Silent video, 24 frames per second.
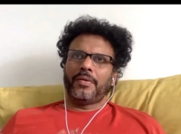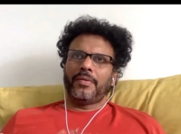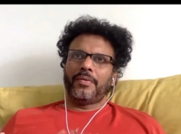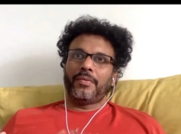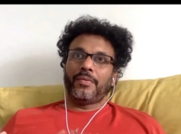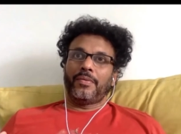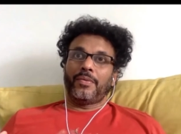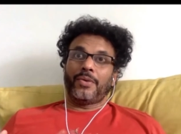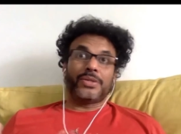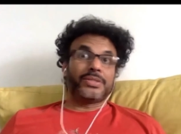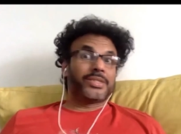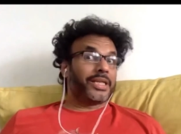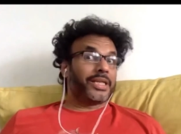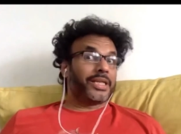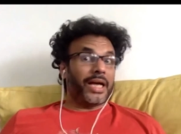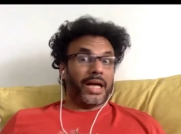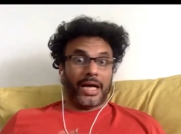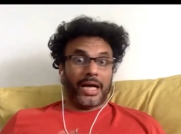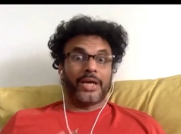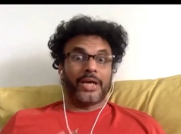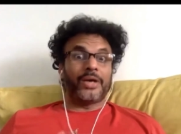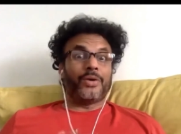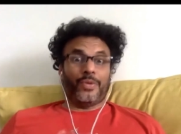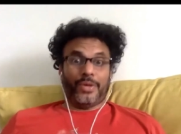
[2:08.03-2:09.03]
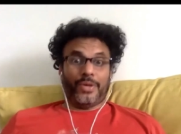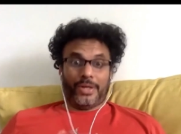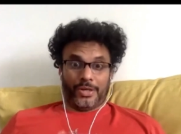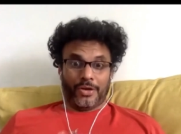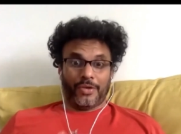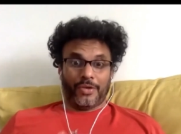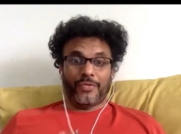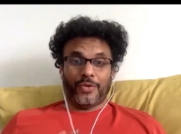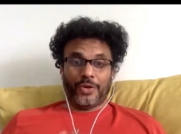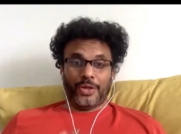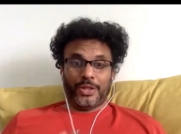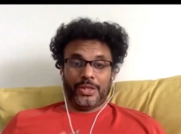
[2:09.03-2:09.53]
was in Iowa
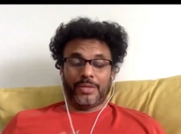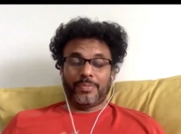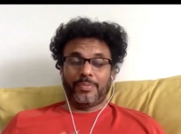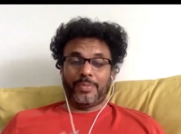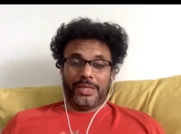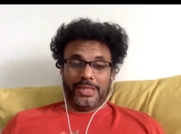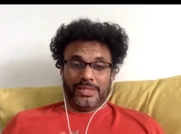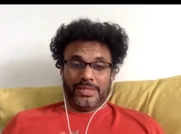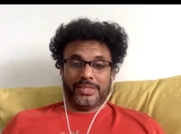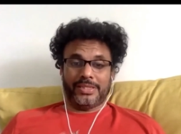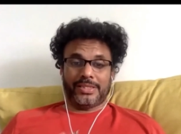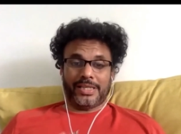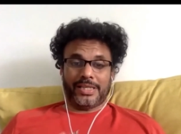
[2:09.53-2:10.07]
of all the places.